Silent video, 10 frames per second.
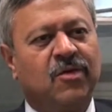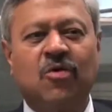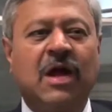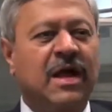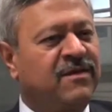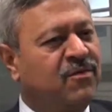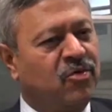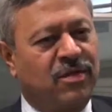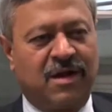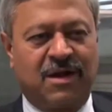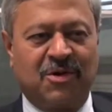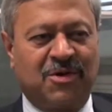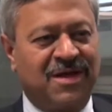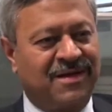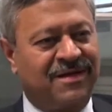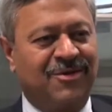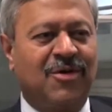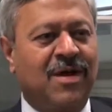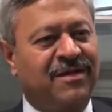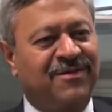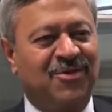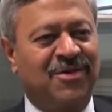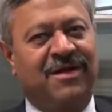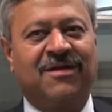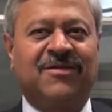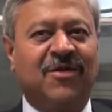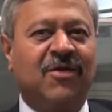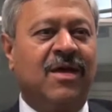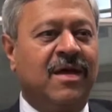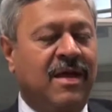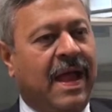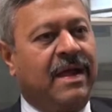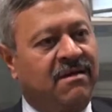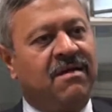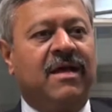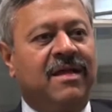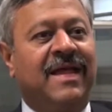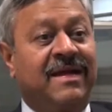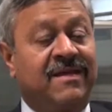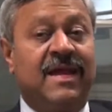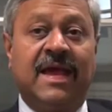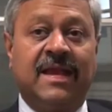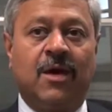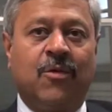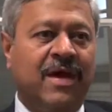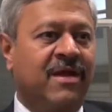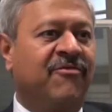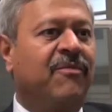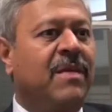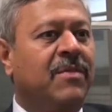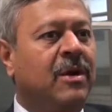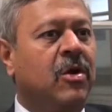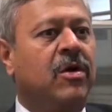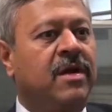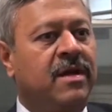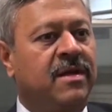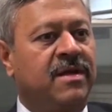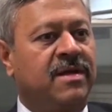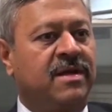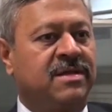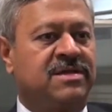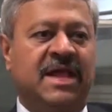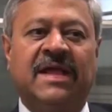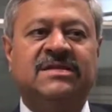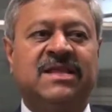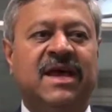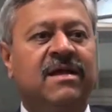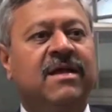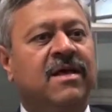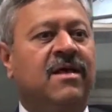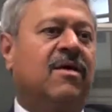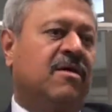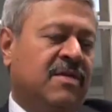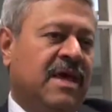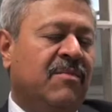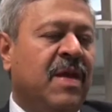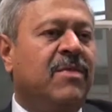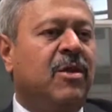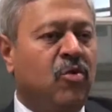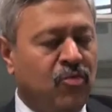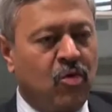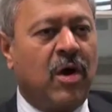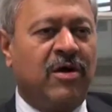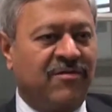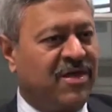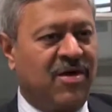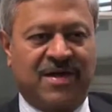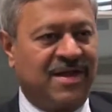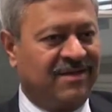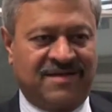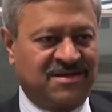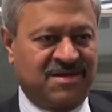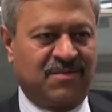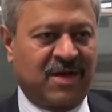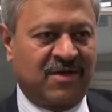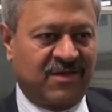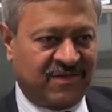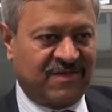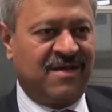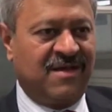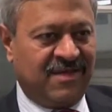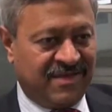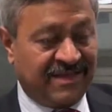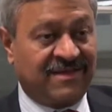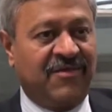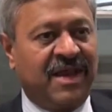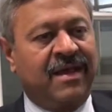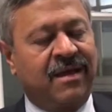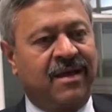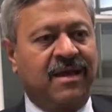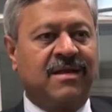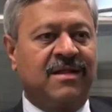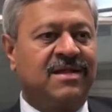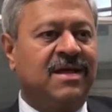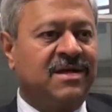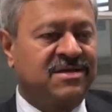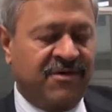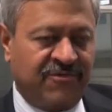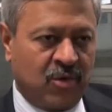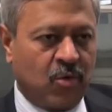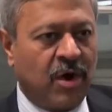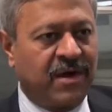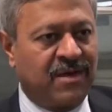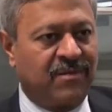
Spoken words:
You can't smooth that out. You can't smooth that out. So, and that's an area where if people don't change, then they are people who move out of the organization, because that's a very critical shift you want in